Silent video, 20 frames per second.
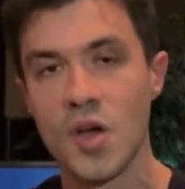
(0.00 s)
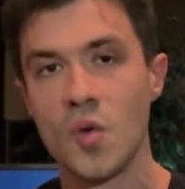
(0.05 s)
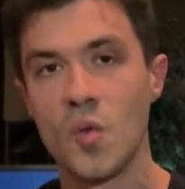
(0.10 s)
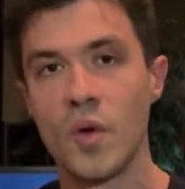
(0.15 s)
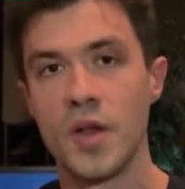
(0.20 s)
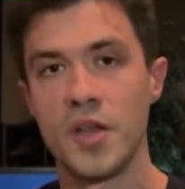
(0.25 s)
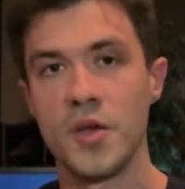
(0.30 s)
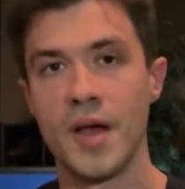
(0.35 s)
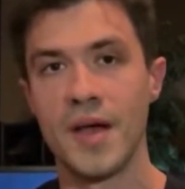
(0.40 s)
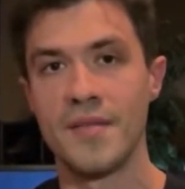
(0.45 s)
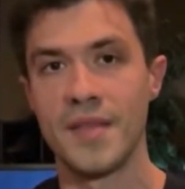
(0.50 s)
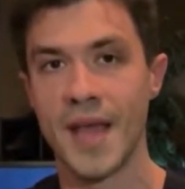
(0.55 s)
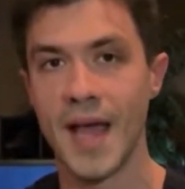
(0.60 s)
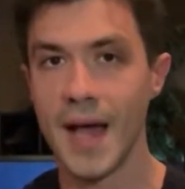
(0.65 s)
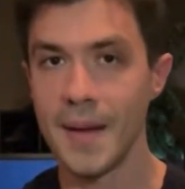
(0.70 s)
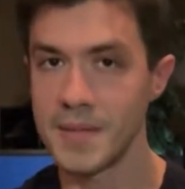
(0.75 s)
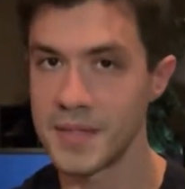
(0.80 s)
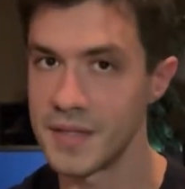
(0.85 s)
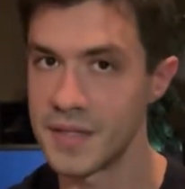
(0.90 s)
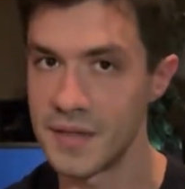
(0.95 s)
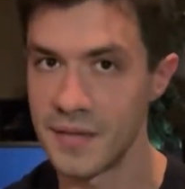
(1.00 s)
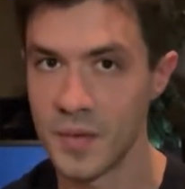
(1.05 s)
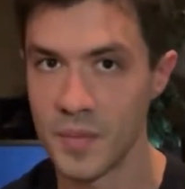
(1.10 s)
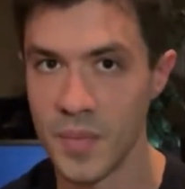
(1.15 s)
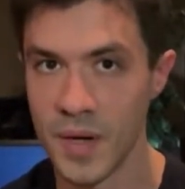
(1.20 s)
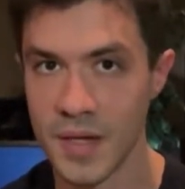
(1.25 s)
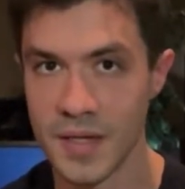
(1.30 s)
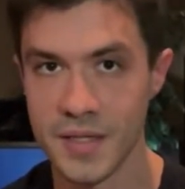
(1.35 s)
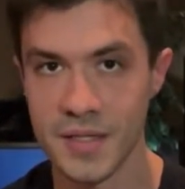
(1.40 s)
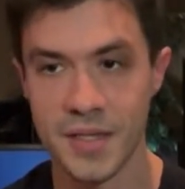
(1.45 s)
When you have the absence of a
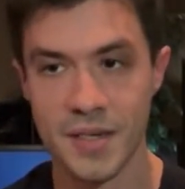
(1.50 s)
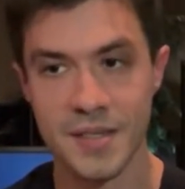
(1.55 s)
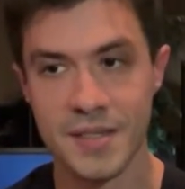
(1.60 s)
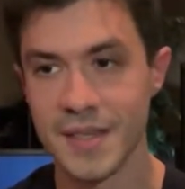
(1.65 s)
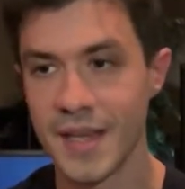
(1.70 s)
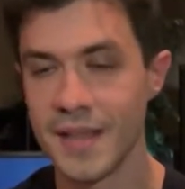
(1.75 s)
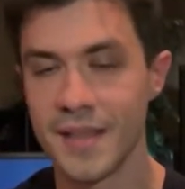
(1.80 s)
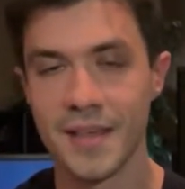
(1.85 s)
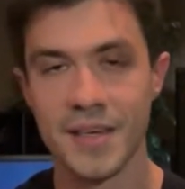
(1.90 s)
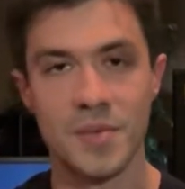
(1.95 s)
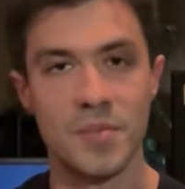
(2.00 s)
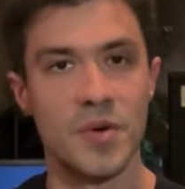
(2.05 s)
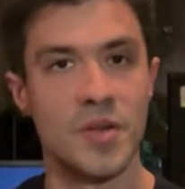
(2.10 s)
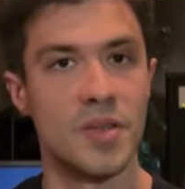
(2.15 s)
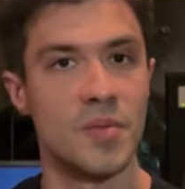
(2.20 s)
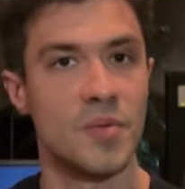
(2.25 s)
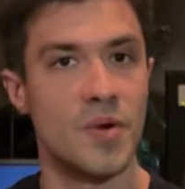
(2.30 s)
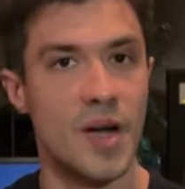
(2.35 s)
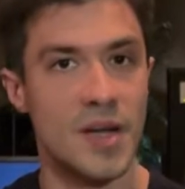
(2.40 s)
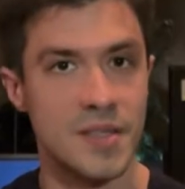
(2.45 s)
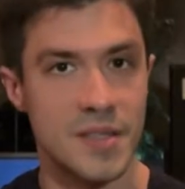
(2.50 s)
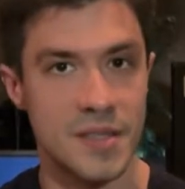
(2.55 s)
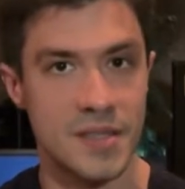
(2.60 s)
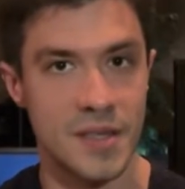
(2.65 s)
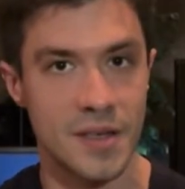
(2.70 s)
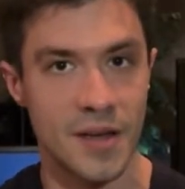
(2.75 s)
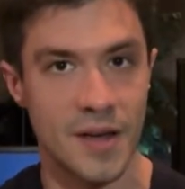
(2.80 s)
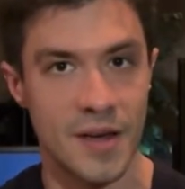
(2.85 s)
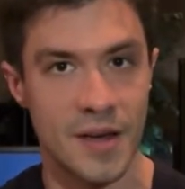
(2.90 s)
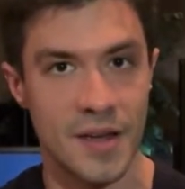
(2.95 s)
bus, there's nothing to put the
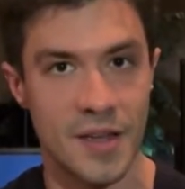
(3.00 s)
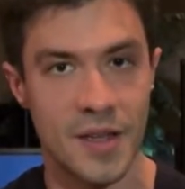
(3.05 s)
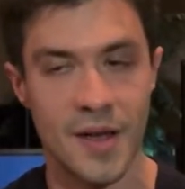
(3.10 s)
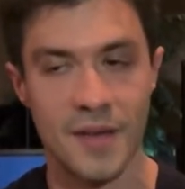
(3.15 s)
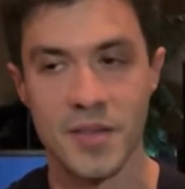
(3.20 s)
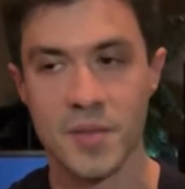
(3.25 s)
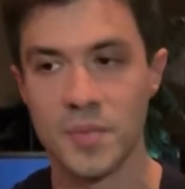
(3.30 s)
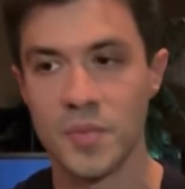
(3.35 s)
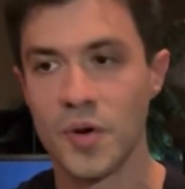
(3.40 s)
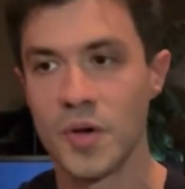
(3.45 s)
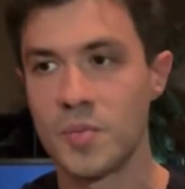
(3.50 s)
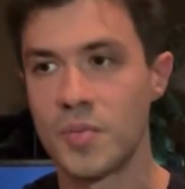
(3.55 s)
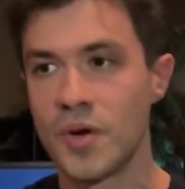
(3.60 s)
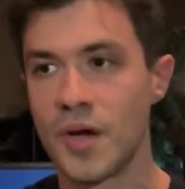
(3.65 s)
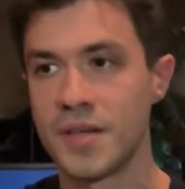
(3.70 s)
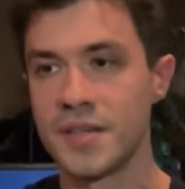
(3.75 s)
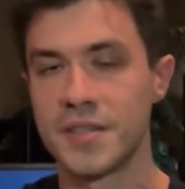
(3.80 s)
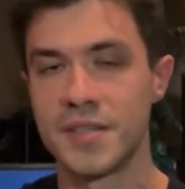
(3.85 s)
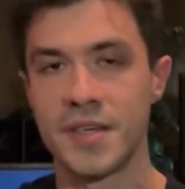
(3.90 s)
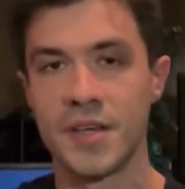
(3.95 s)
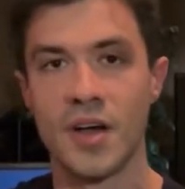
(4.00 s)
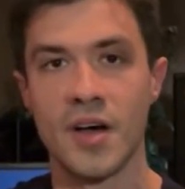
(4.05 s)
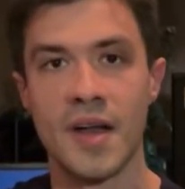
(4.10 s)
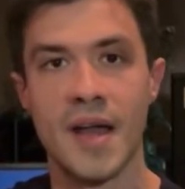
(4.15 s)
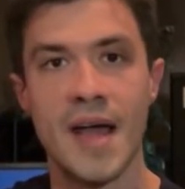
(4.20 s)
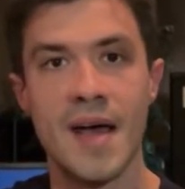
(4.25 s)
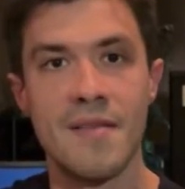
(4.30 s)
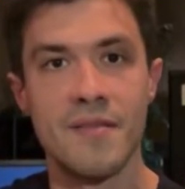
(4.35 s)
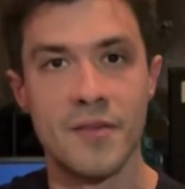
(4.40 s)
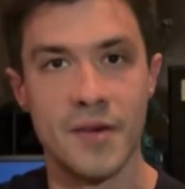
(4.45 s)
processing on. You have to put processing on
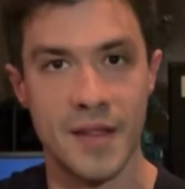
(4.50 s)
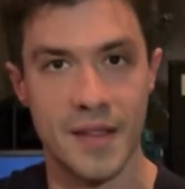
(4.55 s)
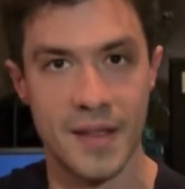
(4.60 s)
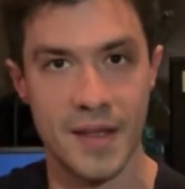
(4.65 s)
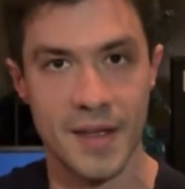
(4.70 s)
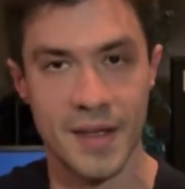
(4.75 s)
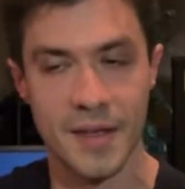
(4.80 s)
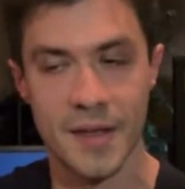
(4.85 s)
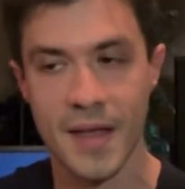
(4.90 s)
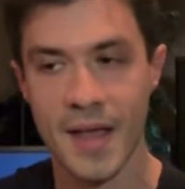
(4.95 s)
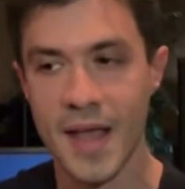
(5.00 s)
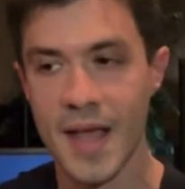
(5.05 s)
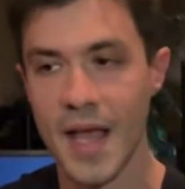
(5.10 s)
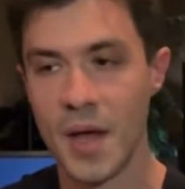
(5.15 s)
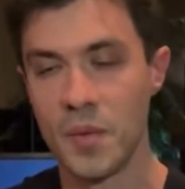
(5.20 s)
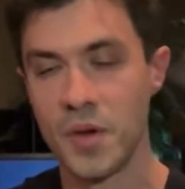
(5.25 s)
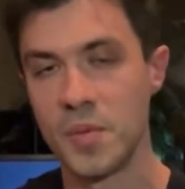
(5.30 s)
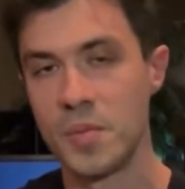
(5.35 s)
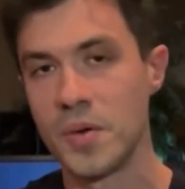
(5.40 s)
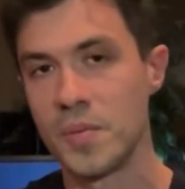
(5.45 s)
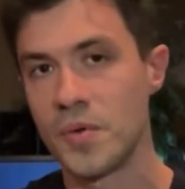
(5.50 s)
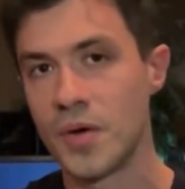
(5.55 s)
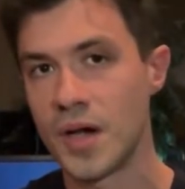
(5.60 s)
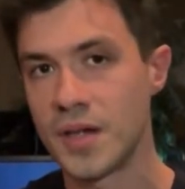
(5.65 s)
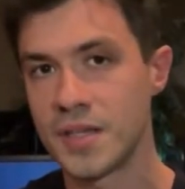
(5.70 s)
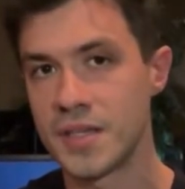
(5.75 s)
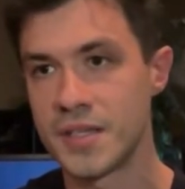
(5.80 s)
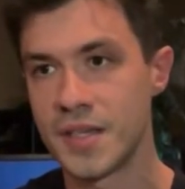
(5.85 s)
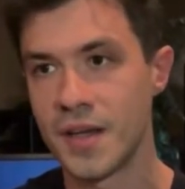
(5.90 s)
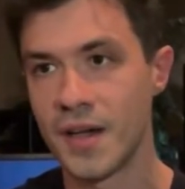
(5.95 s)
everything. And when you put
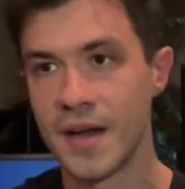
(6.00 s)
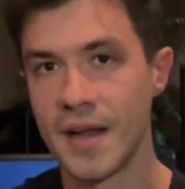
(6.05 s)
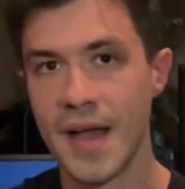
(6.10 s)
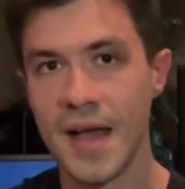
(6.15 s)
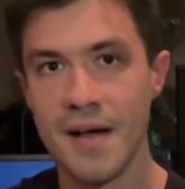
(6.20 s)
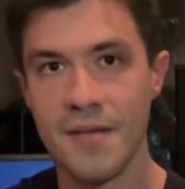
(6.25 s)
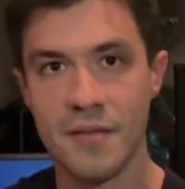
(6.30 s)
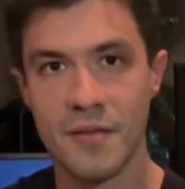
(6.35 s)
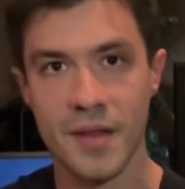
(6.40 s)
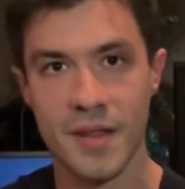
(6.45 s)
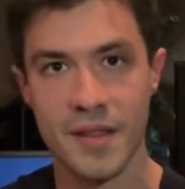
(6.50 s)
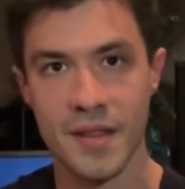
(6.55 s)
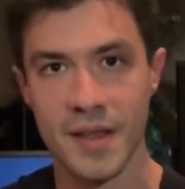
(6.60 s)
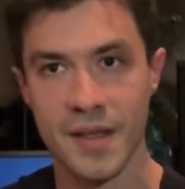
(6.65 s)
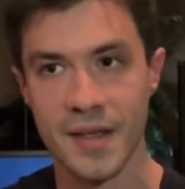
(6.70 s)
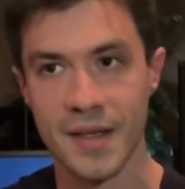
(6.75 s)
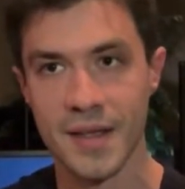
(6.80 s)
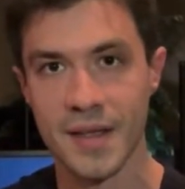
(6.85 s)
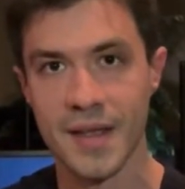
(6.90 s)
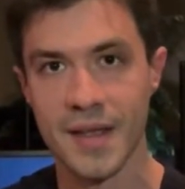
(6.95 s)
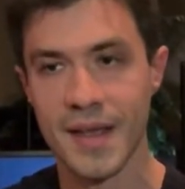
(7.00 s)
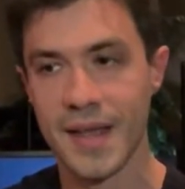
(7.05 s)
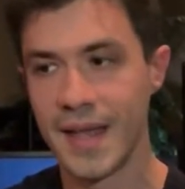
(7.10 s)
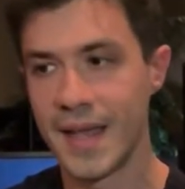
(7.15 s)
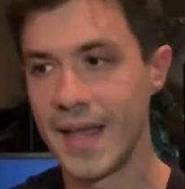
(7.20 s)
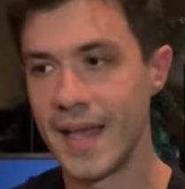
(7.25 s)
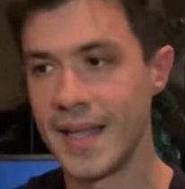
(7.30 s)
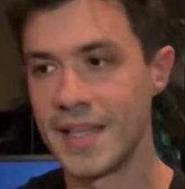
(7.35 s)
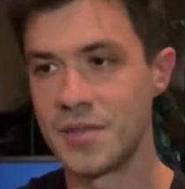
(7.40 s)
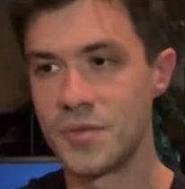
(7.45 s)
processing on everything,
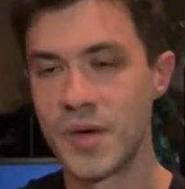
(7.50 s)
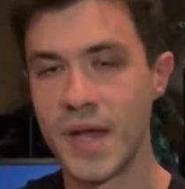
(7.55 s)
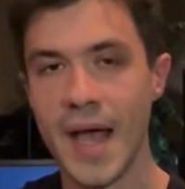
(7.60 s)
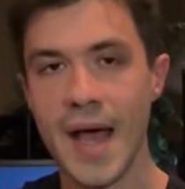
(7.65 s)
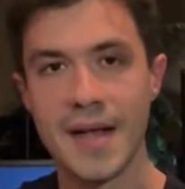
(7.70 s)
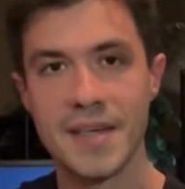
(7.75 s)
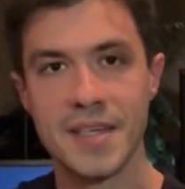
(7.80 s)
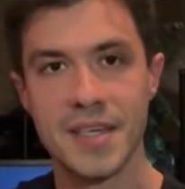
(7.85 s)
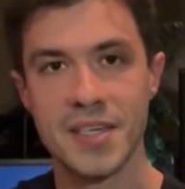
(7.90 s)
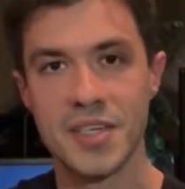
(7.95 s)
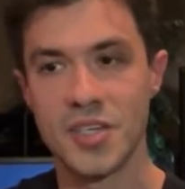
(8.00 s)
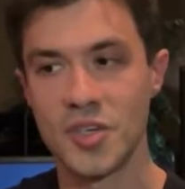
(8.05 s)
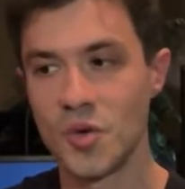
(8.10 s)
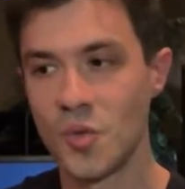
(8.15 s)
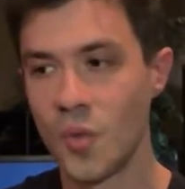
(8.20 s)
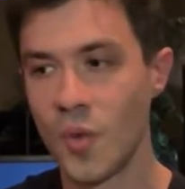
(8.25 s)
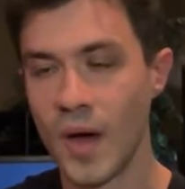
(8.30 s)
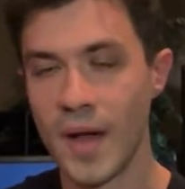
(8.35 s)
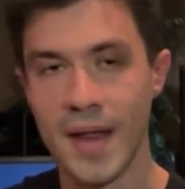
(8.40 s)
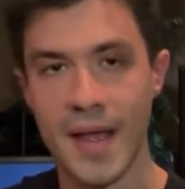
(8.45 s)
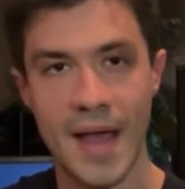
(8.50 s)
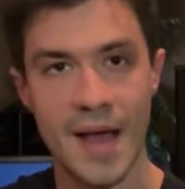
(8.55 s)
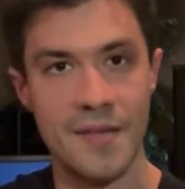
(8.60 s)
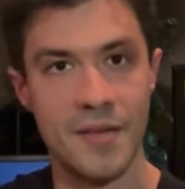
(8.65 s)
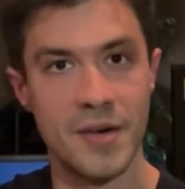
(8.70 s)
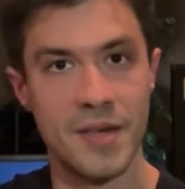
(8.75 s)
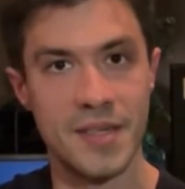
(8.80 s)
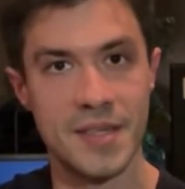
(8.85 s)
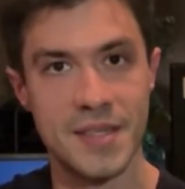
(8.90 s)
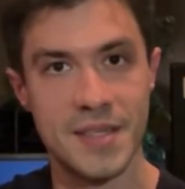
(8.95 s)
it's reacting to
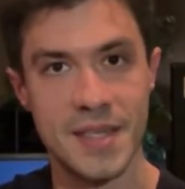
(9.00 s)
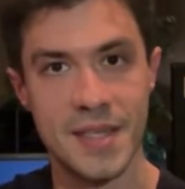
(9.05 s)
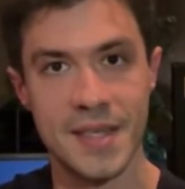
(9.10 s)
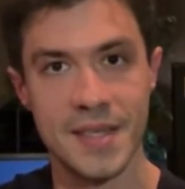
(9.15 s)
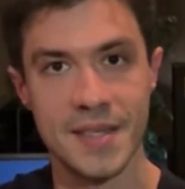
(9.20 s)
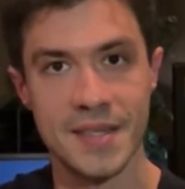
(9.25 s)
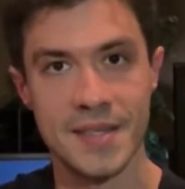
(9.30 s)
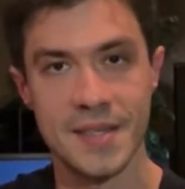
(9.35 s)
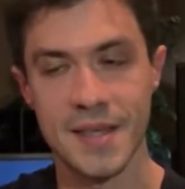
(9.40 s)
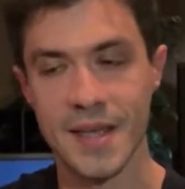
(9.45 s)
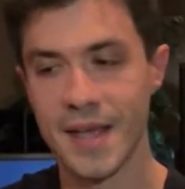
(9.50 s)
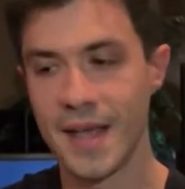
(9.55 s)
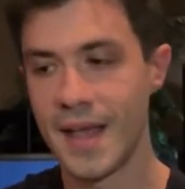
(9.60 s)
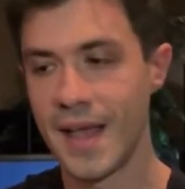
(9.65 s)
whatever it sees.